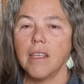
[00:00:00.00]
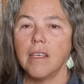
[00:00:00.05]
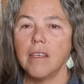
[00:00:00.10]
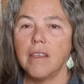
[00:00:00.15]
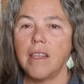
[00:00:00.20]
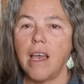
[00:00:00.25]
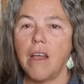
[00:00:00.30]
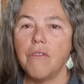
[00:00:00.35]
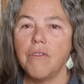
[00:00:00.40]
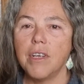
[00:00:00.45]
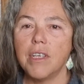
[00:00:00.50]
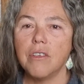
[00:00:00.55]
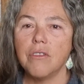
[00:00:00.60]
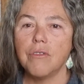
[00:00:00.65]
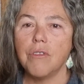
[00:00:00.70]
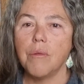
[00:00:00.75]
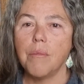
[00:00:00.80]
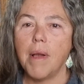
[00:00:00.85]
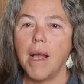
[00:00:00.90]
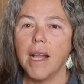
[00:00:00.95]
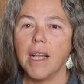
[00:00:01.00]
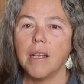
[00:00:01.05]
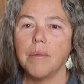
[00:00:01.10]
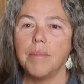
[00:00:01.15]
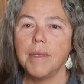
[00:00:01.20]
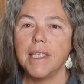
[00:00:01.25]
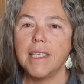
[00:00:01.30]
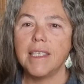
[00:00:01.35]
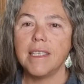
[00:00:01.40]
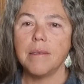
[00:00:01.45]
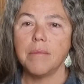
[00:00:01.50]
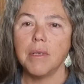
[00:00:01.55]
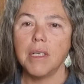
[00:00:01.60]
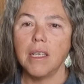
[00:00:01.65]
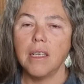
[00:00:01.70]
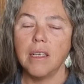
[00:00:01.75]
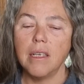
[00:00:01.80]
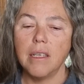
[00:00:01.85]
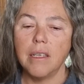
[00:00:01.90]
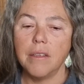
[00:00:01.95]
They're written remarkably
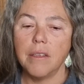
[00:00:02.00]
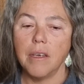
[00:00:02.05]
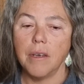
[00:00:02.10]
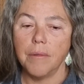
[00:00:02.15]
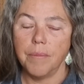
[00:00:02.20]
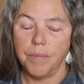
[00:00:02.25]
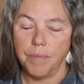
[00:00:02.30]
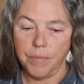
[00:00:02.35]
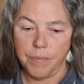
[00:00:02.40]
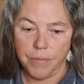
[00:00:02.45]
similarly though.